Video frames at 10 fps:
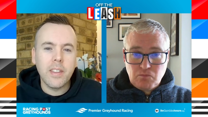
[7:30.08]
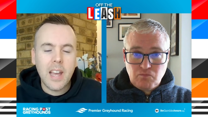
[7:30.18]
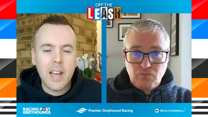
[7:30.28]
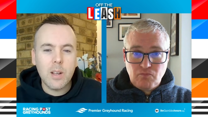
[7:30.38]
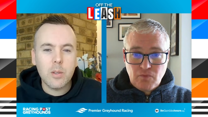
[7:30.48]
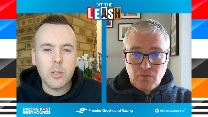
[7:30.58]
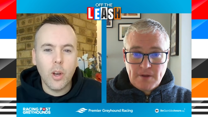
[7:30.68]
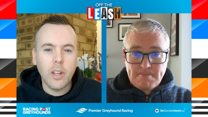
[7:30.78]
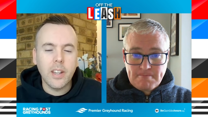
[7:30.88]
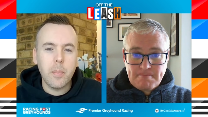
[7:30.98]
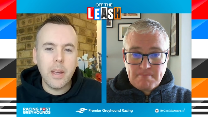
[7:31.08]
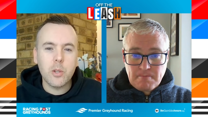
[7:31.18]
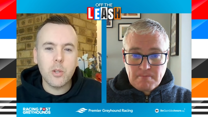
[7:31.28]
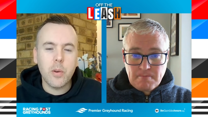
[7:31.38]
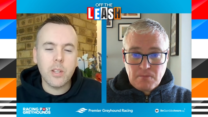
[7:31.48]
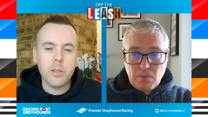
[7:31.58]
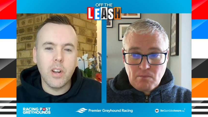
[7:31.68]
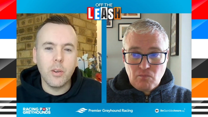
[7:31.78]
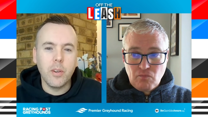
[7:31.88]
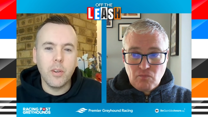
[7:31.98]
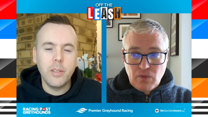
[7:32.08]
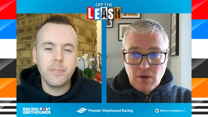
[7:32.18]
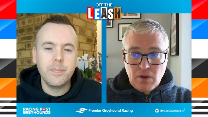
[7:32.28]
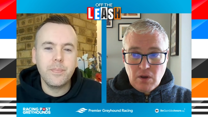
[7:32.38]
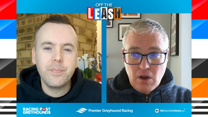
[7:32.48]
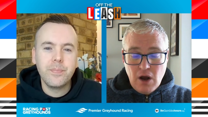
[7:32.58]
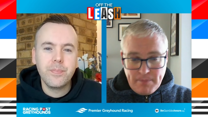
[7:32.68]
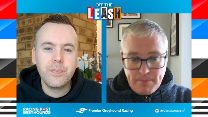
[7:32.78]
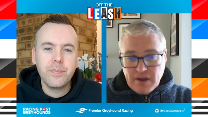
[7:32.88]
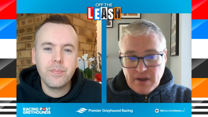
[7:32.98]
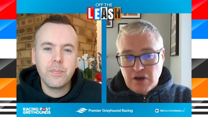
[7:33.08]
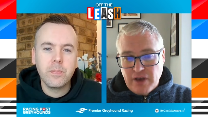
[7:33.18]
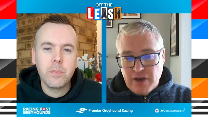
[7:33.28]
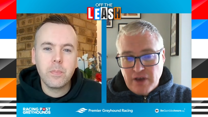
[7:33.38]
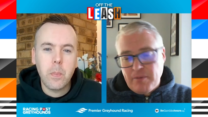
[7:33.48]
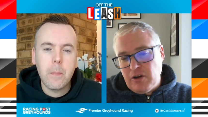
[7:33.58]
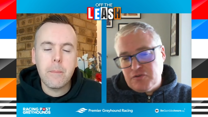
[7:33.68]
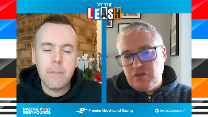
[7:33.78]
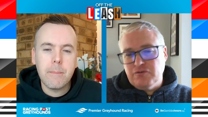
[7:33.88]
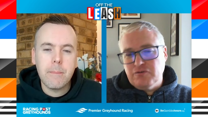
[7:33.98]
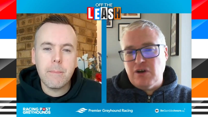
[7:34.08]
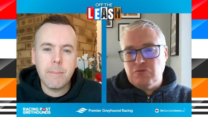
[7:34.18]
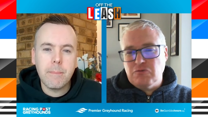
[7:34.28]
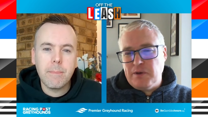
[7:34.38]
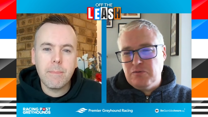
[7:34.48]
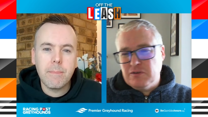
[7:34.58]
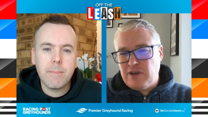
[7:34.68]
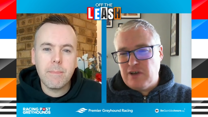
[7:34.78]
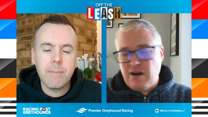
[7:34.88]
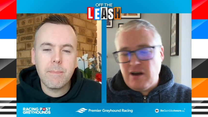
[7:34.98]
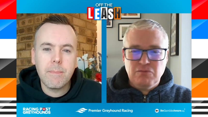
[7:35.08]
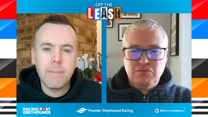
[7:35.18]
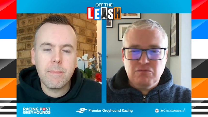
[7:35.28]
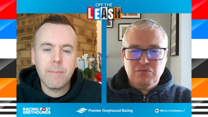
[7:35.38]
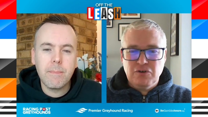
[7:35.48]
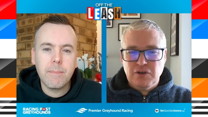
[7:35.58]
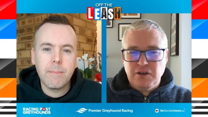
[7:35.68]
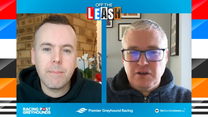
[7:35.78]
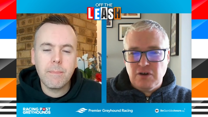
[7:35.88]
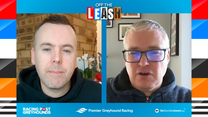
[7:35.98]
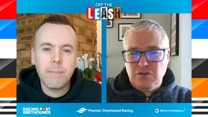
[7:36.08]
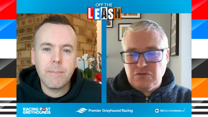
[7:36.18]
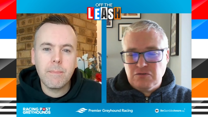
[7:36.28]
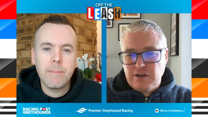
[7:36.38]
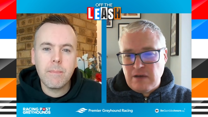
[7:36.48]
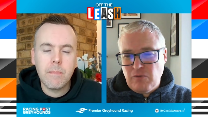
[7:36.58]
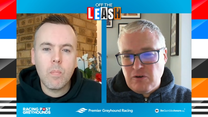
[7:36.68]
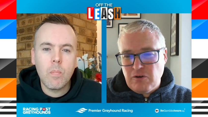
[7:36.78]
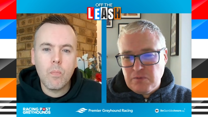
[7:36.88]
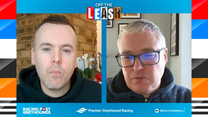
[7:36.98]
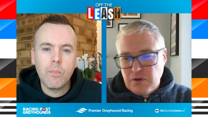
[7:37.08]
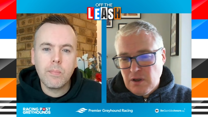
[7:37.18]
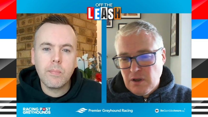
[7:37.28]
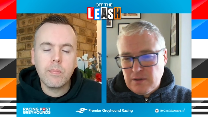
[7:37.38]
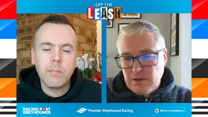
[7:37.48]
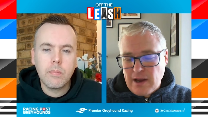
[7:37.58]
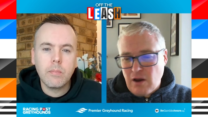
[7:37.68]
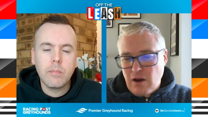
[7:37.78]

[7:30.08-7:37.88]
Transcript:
Speaker 1: around the outside had a better track to run on,
Speaker 2: right? I believe so, yeah. I mean, obviously the results, people would say, oh, well, look at the inside dogs, they've done well, but they're